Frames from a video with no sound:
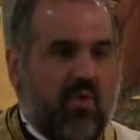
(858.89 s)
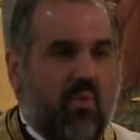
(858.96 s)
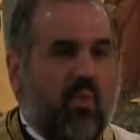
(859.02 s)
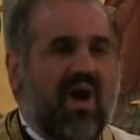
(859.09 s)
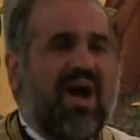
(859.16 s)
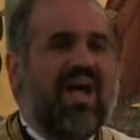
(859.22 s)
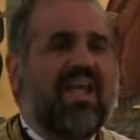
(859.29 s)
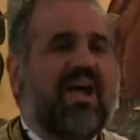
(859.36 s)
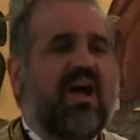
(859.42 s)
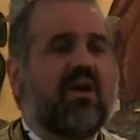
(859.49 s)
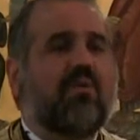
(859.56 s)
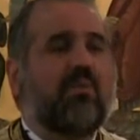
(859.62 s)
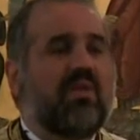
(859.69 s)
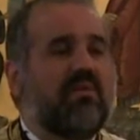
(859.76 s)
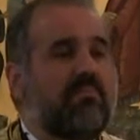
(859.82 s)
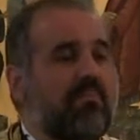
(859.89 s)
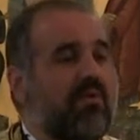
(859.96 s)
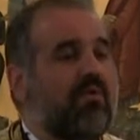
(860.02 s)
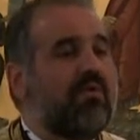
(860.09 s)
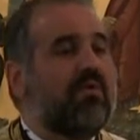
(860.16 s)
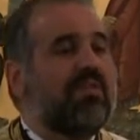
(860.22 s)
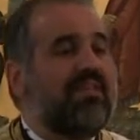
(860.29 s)
why aren't we
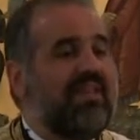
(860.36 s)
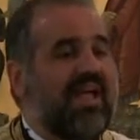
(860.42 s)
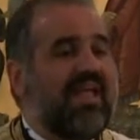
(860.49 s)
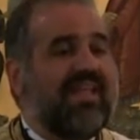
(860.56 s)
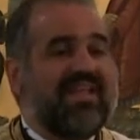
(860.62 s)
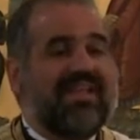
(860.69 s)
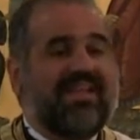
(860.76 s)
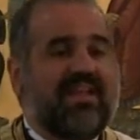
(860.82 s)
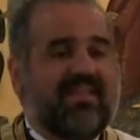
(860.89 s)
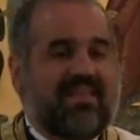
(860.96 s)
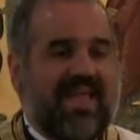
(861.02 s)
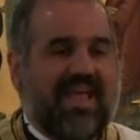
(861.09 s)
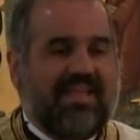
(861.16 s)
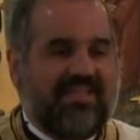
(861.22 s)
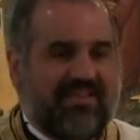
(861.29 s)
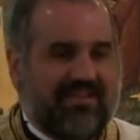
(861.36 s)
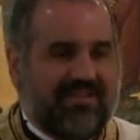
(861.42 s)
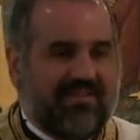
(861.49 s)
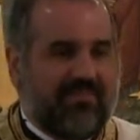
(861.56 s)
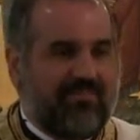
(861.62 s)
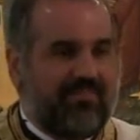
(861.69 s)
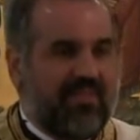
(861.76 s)
more like
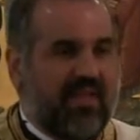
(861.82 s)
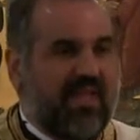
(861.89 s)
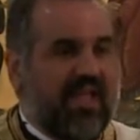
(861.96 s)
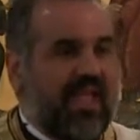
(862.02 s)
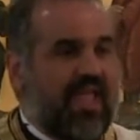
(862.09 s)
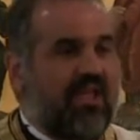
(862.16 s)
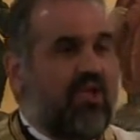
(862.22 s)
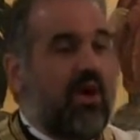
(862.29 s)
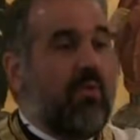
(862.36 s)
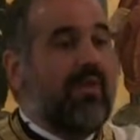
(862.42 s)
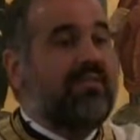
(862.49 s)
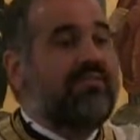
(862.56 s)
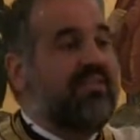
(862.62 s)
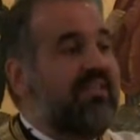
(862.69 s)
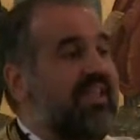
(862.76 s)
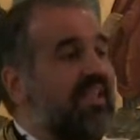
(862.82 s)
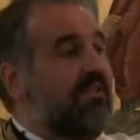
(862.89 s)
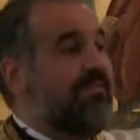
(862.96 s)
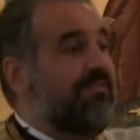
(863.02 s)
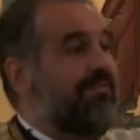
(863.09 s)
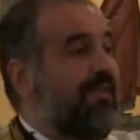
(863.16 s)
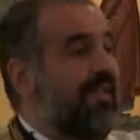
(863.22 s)
Nathaniel and going to
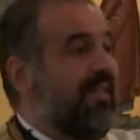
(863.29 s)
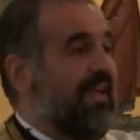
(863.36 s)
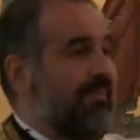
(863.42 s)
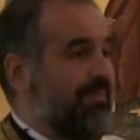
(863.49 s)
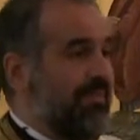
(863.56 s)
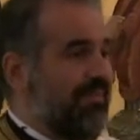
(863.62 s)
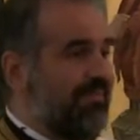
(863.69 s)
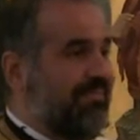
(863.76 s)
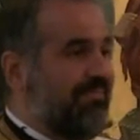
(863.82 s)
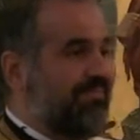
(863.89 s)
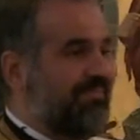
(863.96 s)
get Philip?